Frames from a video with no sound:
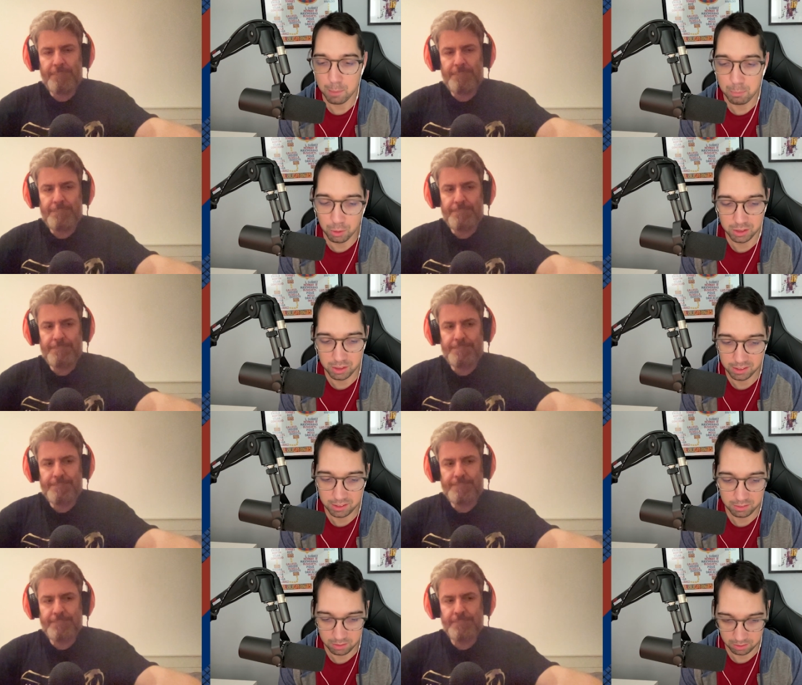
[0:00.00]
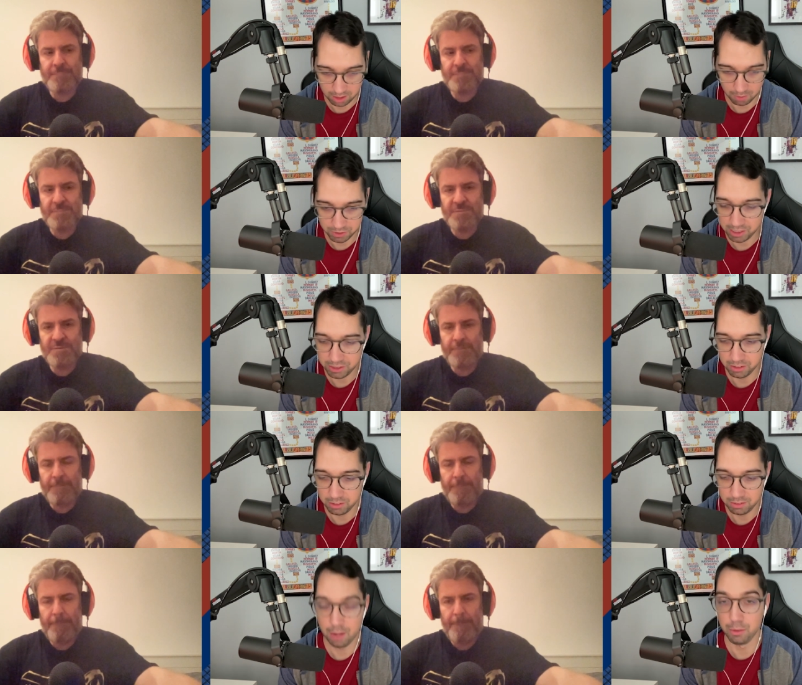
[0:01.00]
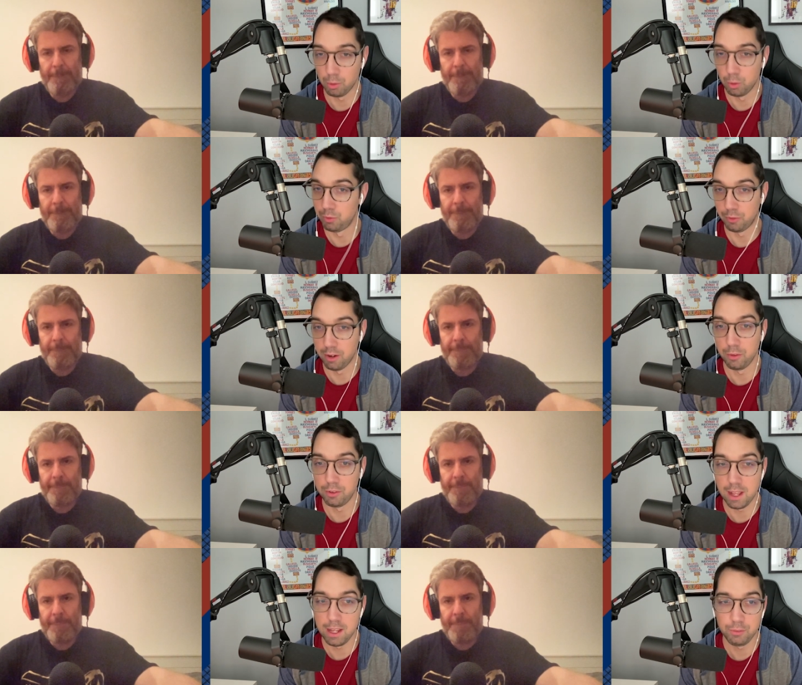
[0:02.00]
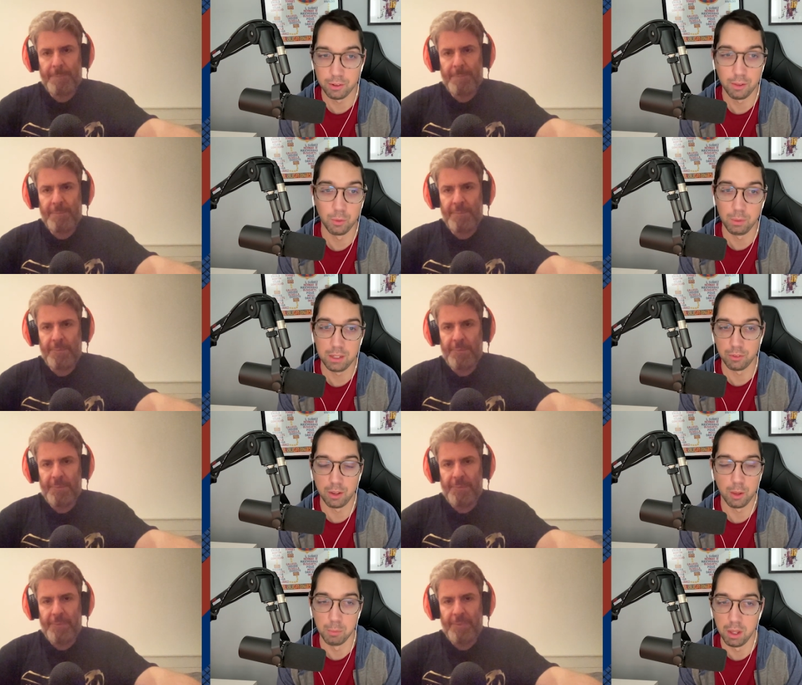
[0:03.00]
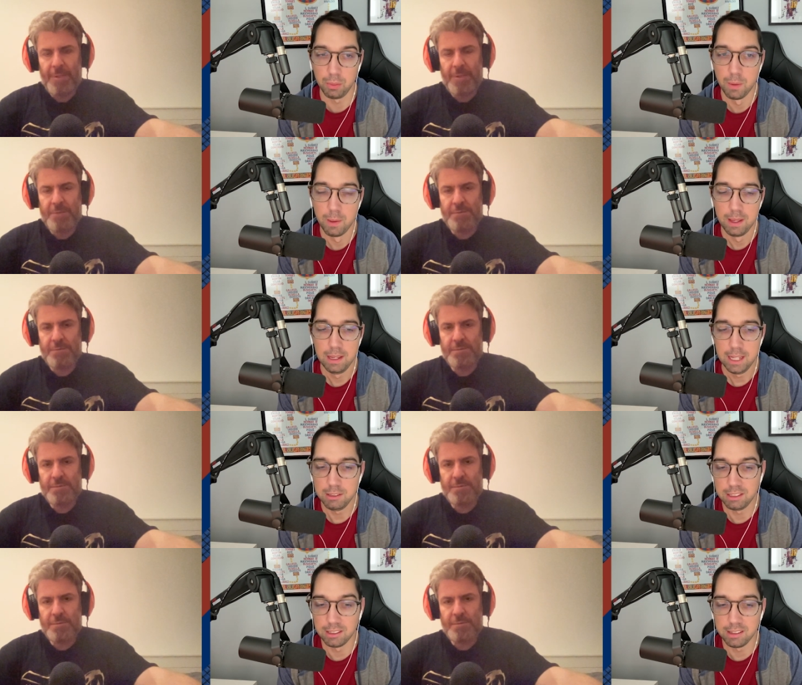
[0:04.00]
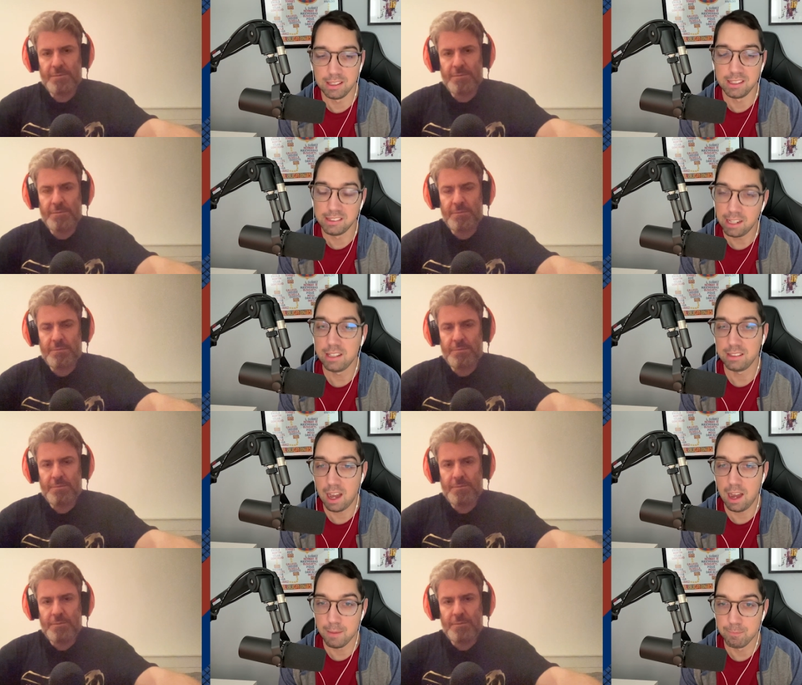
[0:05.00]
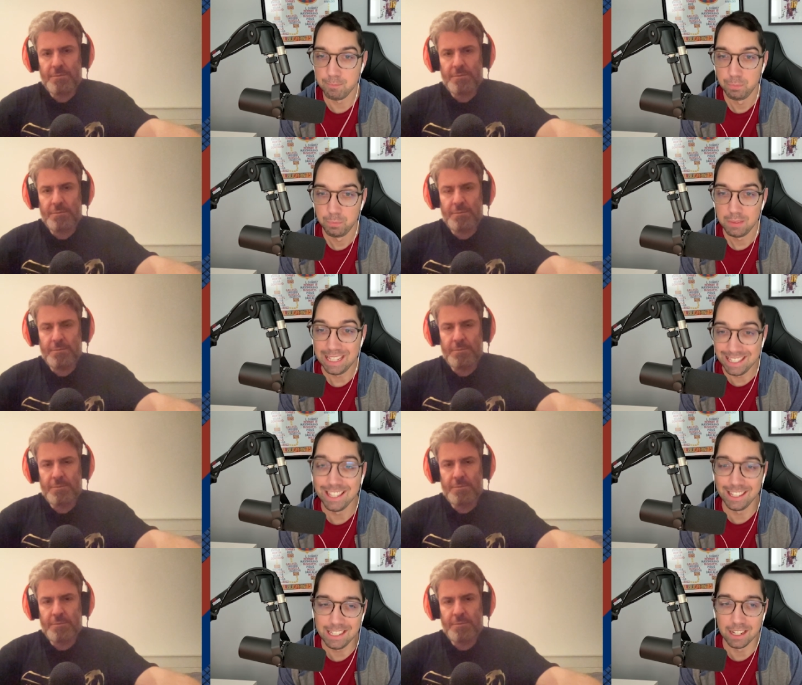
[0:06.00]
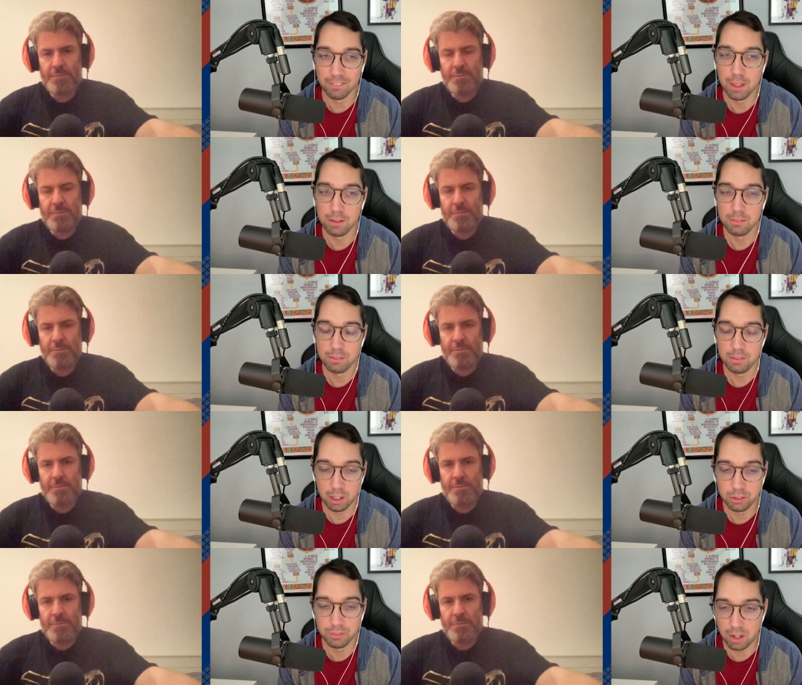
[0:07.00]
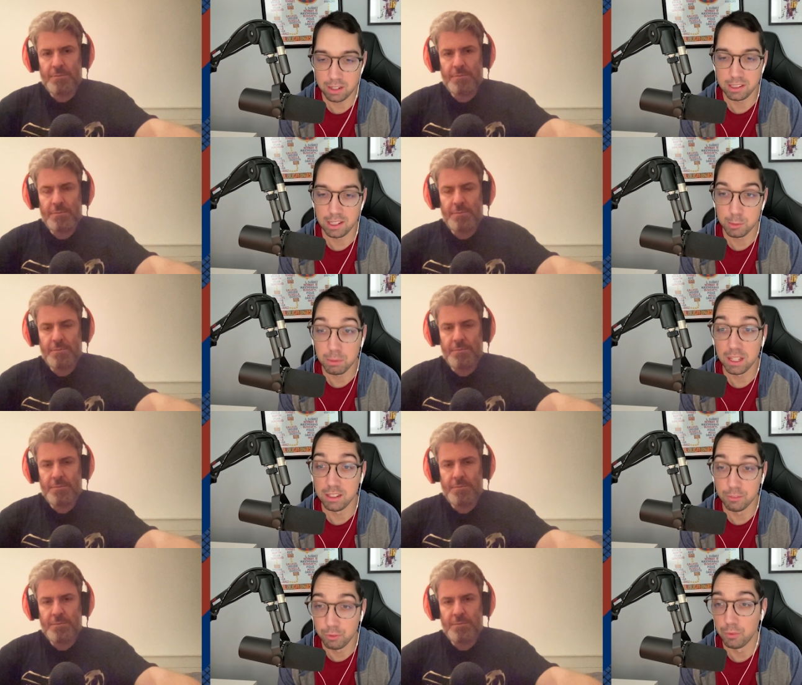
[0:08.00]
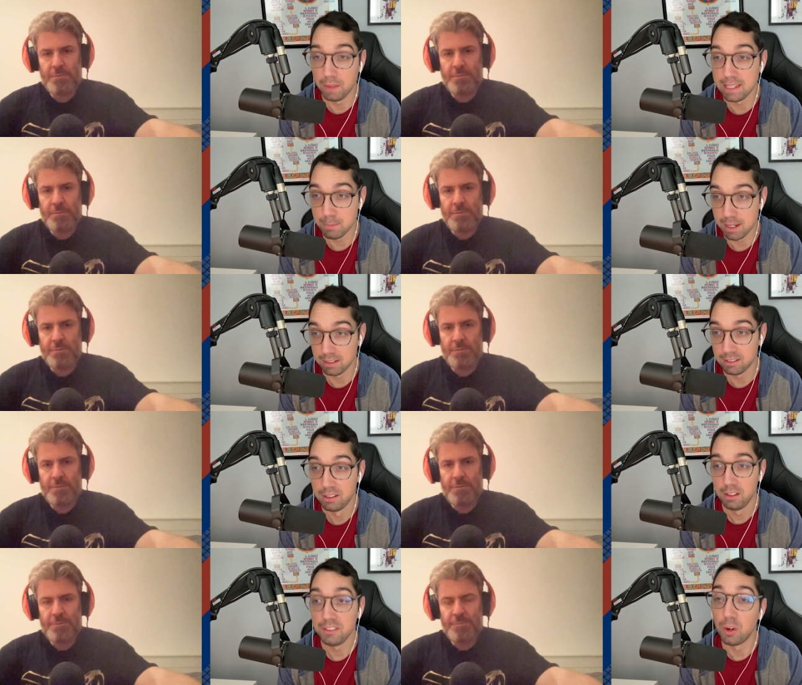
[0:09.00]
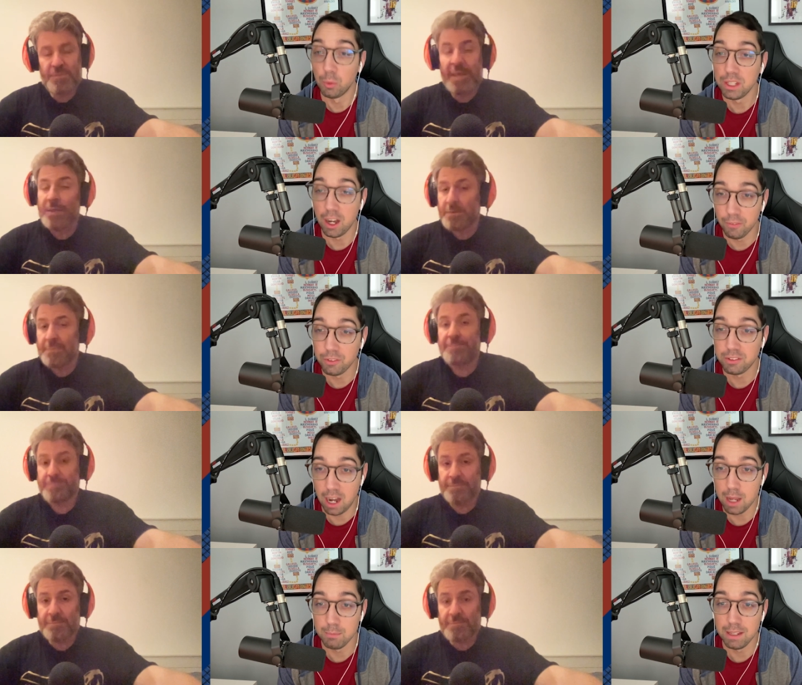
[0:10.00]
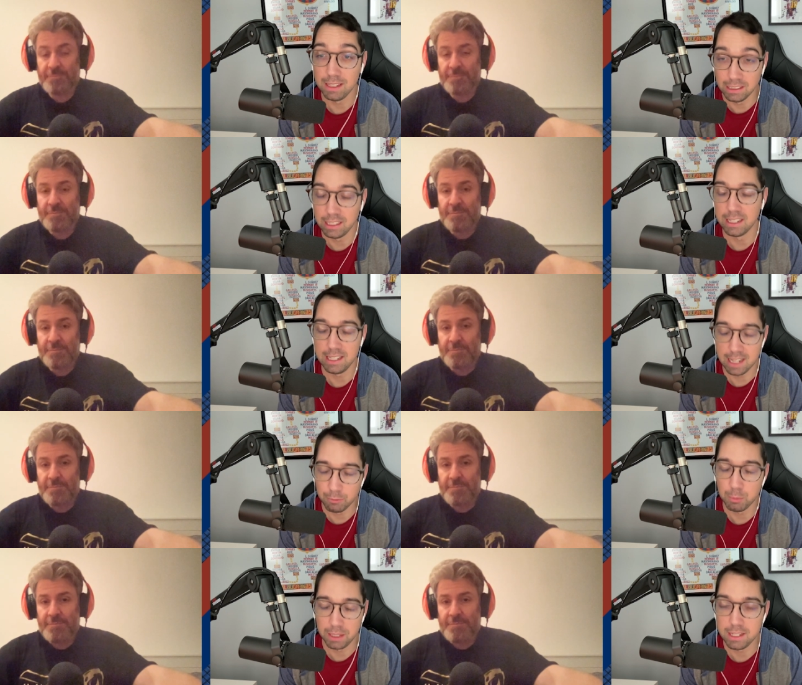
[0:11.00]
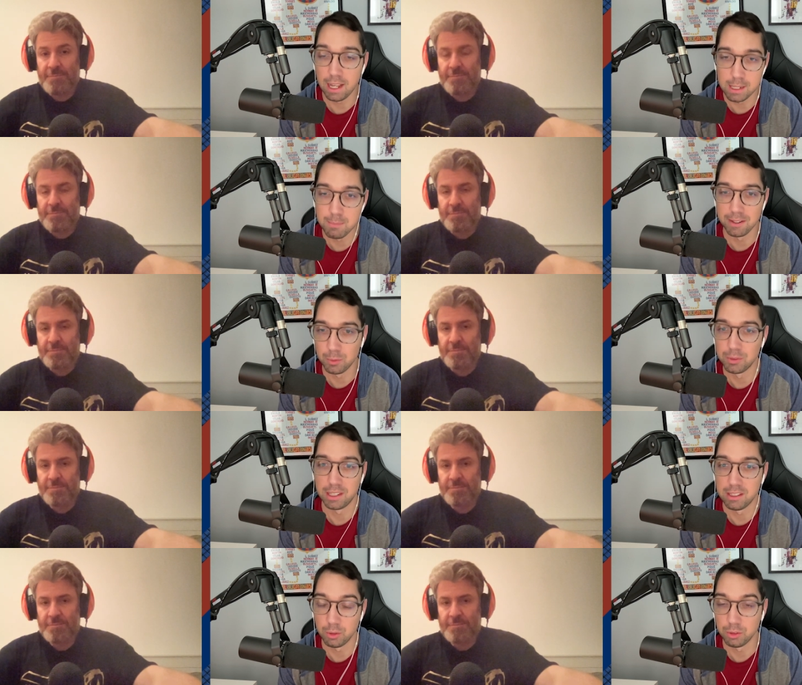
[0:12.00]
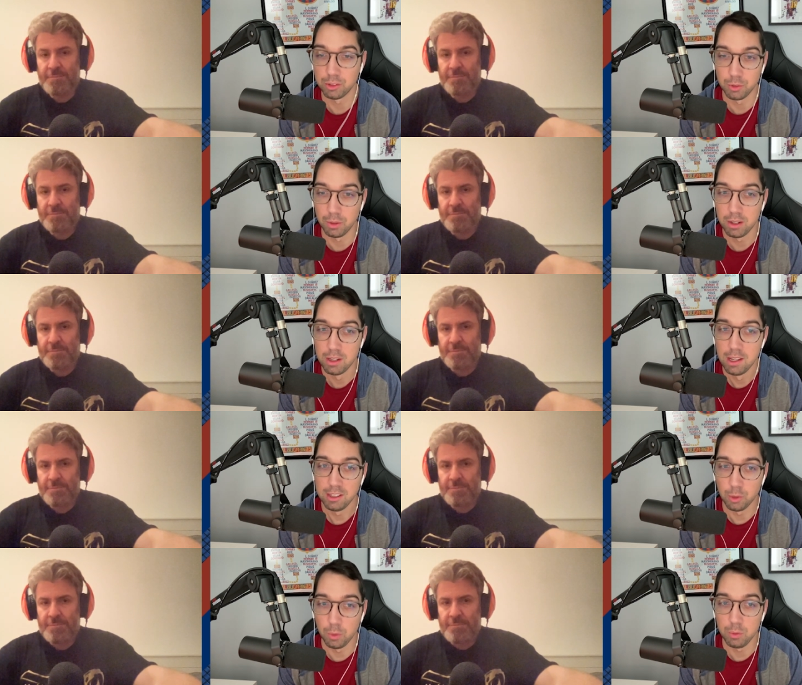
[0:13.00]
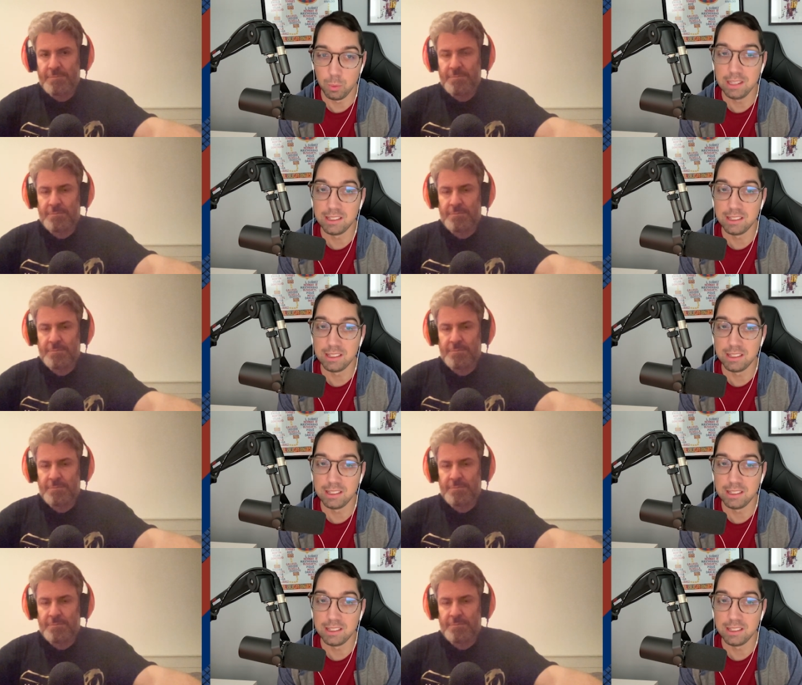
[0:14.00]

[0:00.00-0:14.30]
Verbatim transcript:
Speaker 1: I pushed this mm-hmm. conversation down the road for another day, for another week, for another month is because this is the second time in the Liga that Ansu Fati has played the full 90 minutes. The only yeah. other time in the Liga he ever played 90 minutes was against Osasuna. So when we